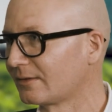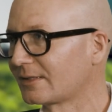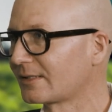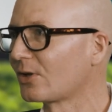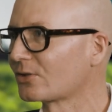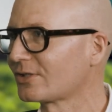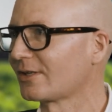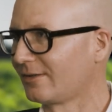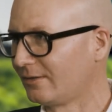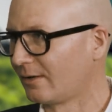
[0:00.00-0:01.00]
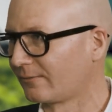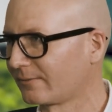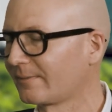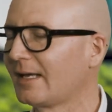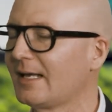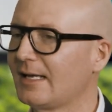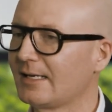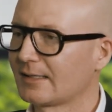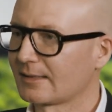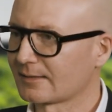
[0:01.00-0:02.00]
this is not enough.
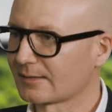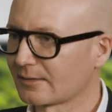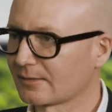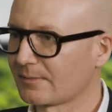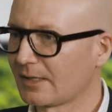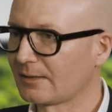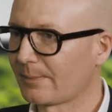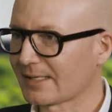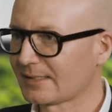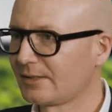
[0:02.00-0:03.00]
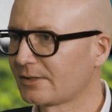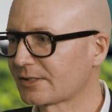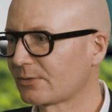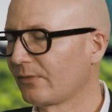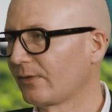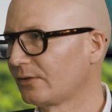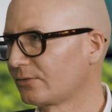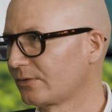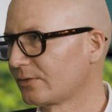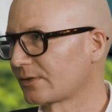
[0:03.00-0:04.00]
Uh, um, in the past years, we've
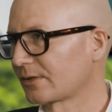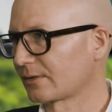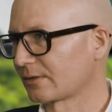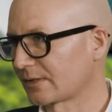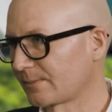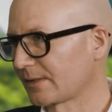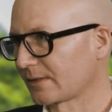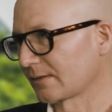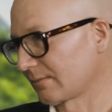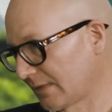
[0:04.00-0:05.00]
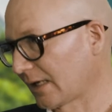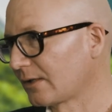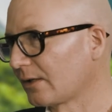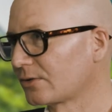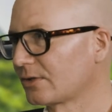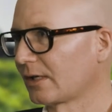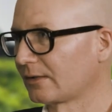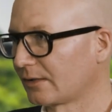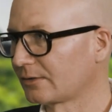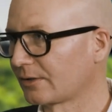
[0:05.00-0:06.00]
introduced uh, uh, technology and
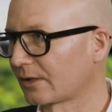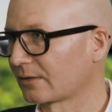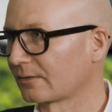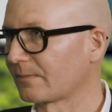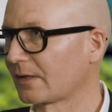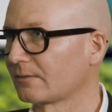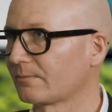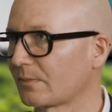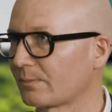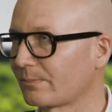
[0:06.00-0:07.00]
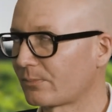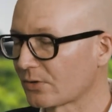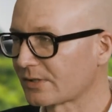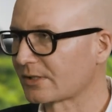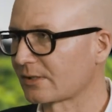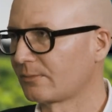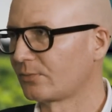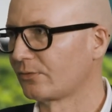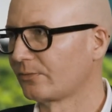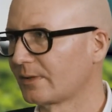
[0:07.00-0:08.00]
other uh, um, um, process
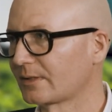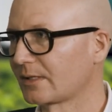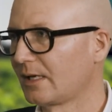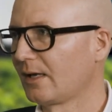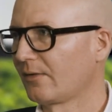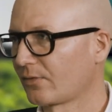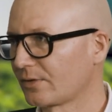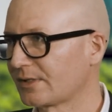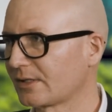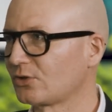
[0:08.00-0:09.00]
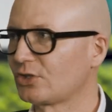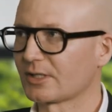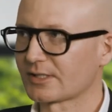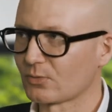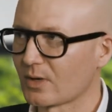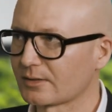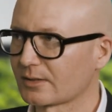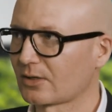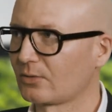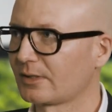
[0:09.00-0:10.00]
improvements. For instance, GS1
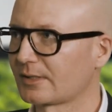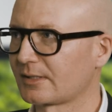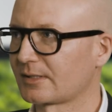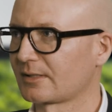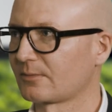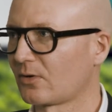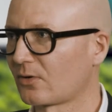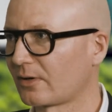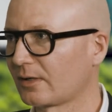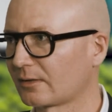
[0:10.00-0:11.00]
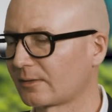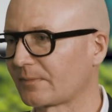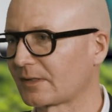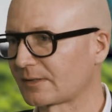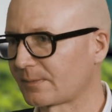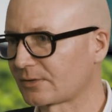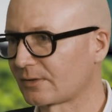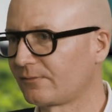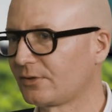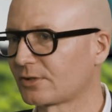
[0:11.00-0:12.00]
coding system or um, uh,
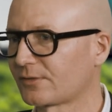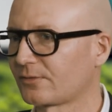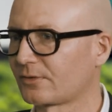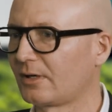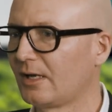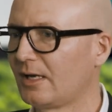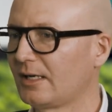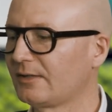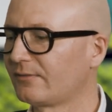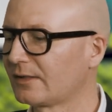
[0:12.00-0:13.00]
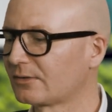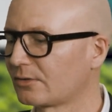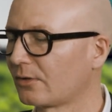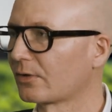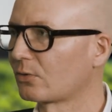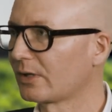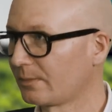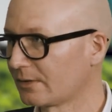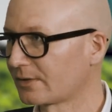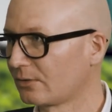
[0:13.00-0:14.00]
special features for inventory of a quick
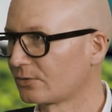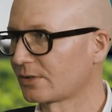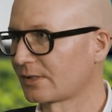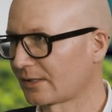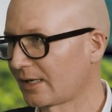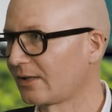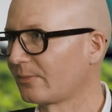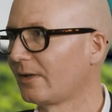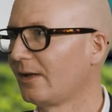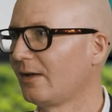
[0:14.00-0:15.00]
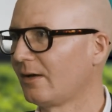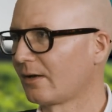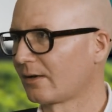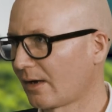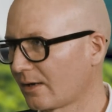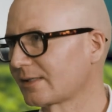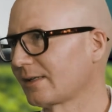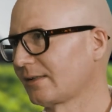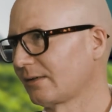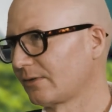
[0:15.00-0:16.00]
meal solutions that help uh, us
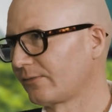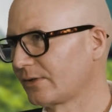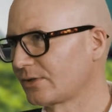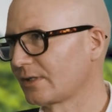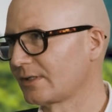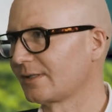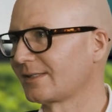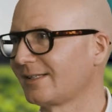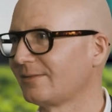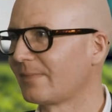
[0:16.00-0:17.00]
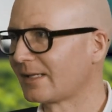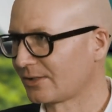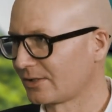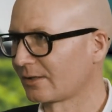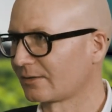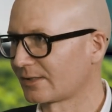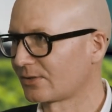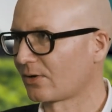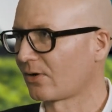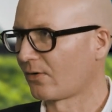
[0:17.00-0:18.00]
and our franchisees in managing the
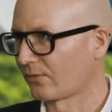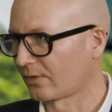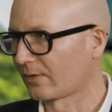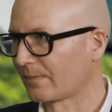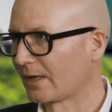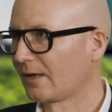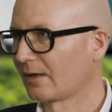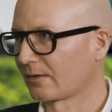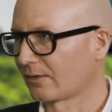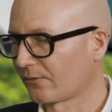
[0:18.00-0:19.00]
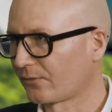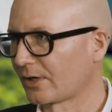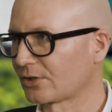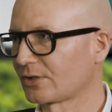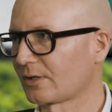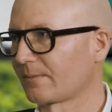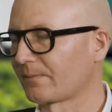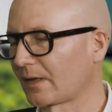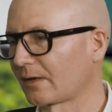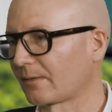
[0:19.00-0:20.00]
stock of fresh
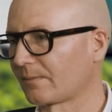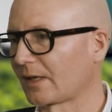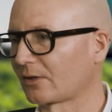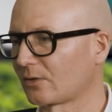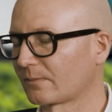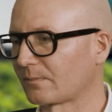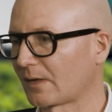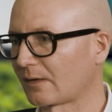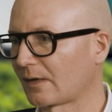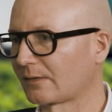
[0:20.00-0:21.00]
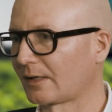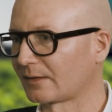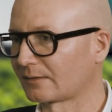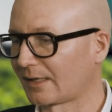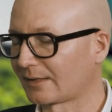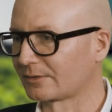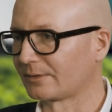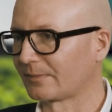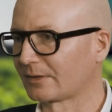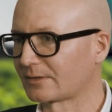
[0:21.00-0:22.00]
um, um, and, and, and, other
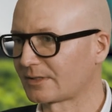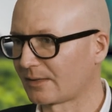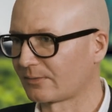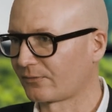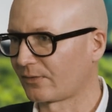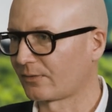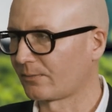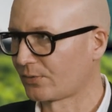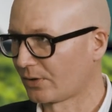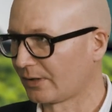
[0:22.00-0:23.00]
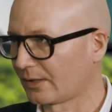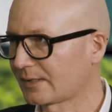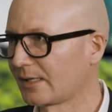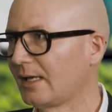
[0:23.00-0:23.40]
type of products,